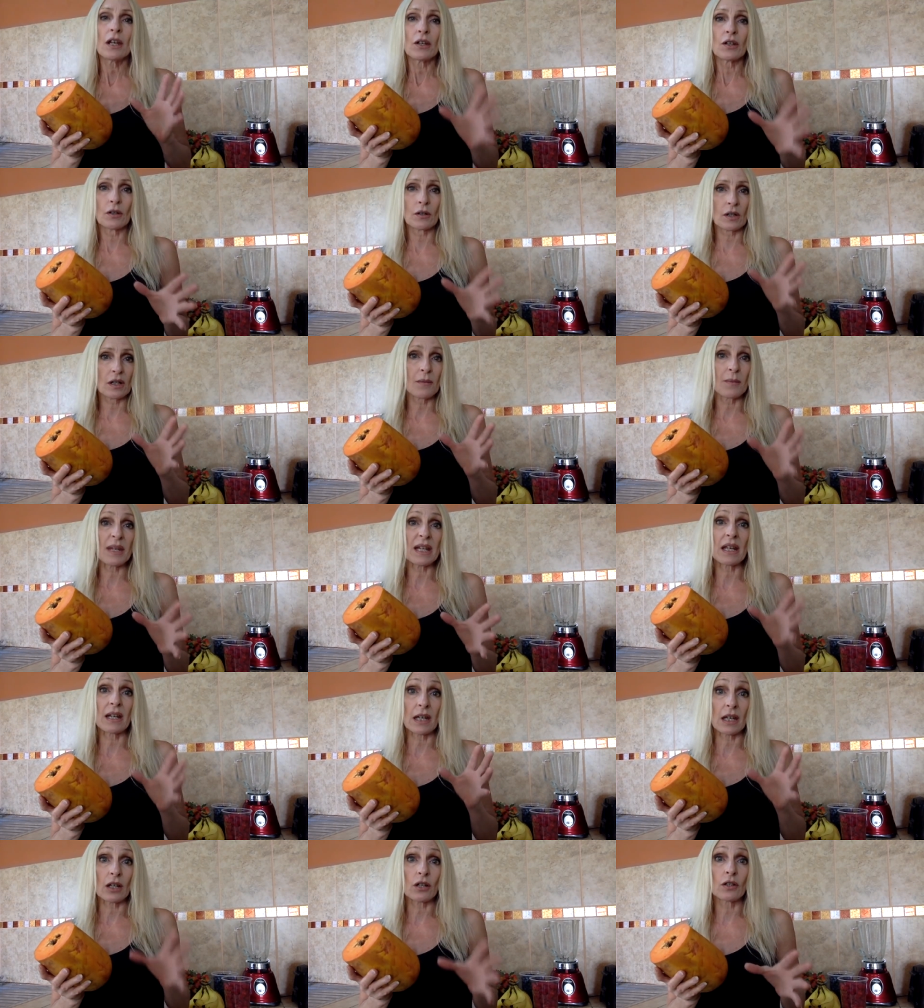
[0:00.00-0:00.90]
you're going to be
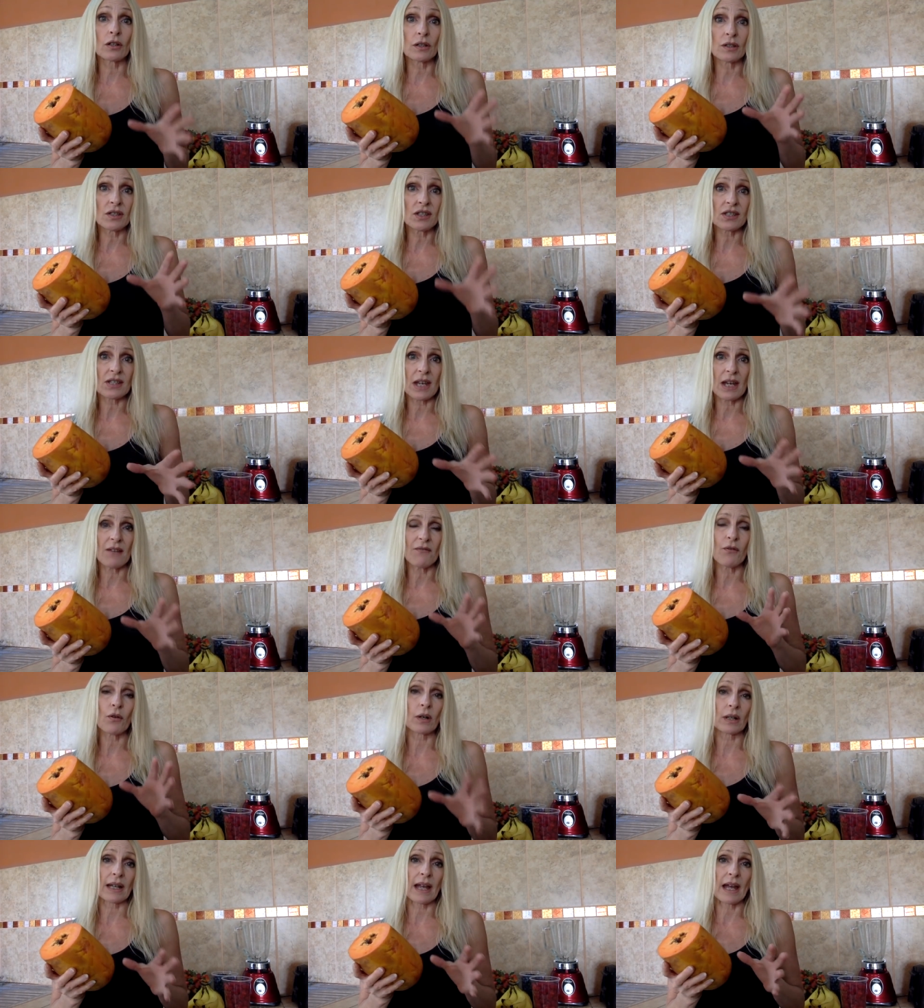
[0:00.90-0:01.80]
getting good,
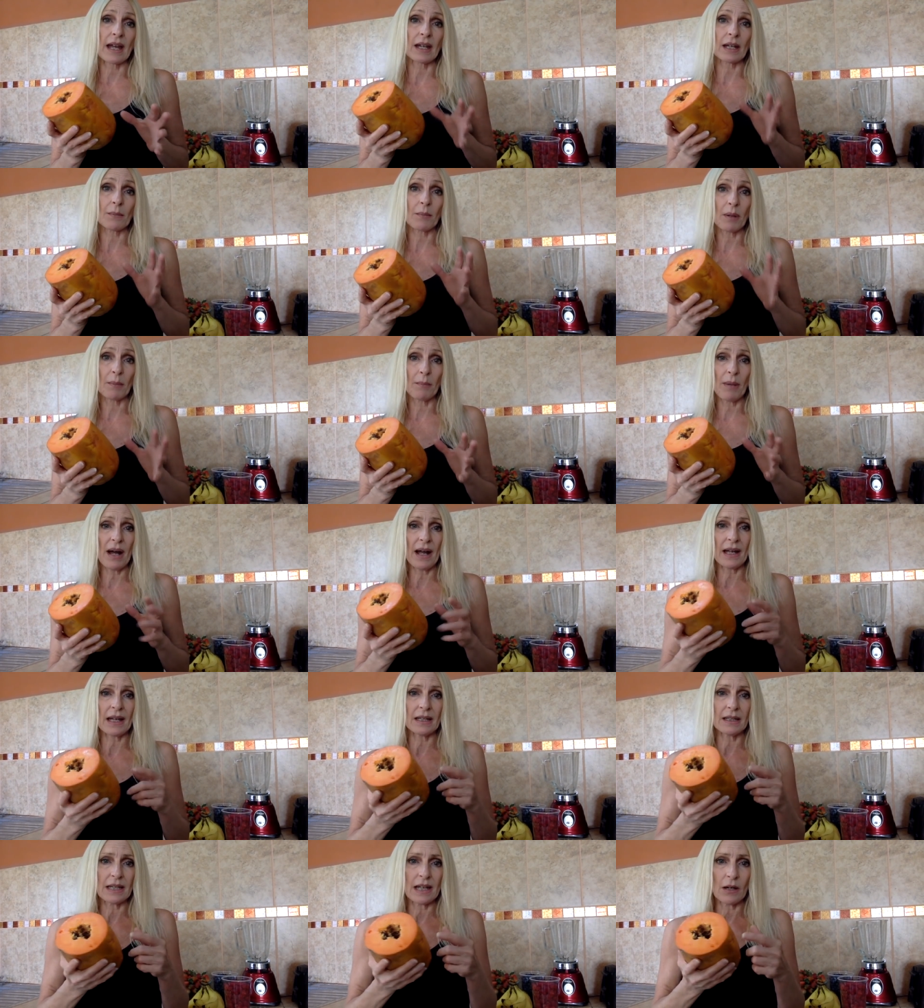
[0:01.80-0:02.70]
safe, organic
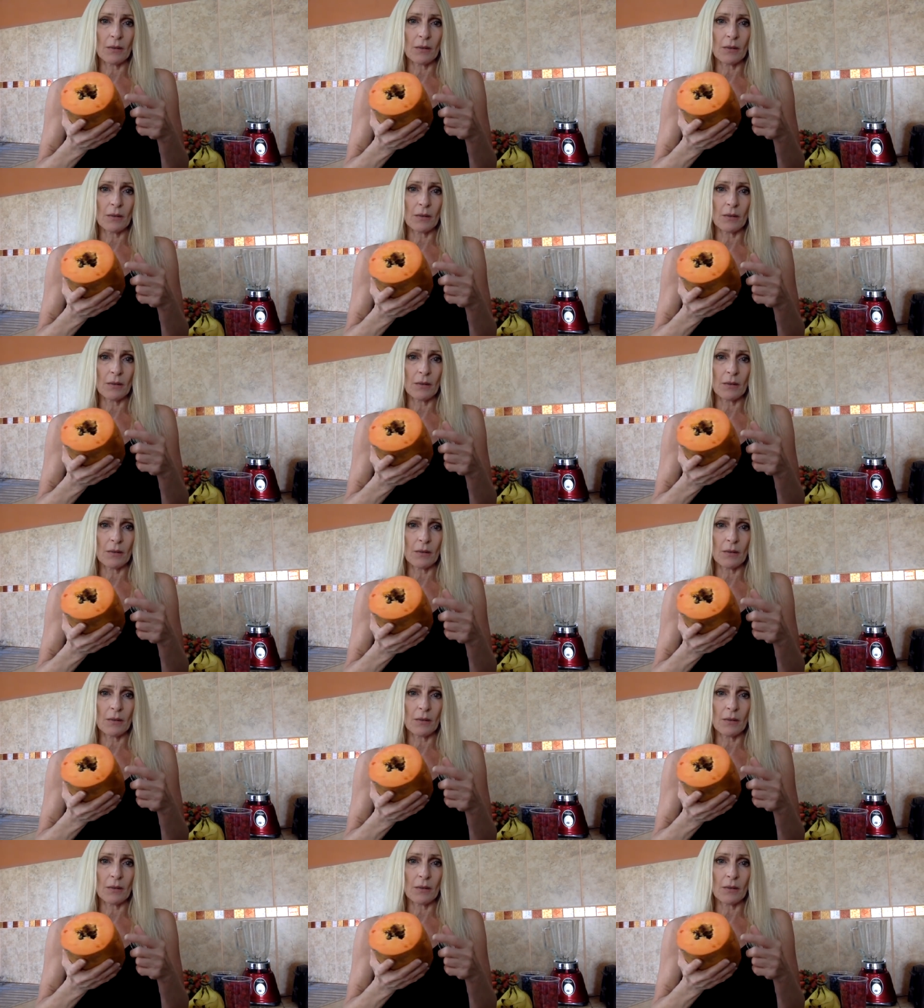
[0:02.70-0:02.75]
papaya.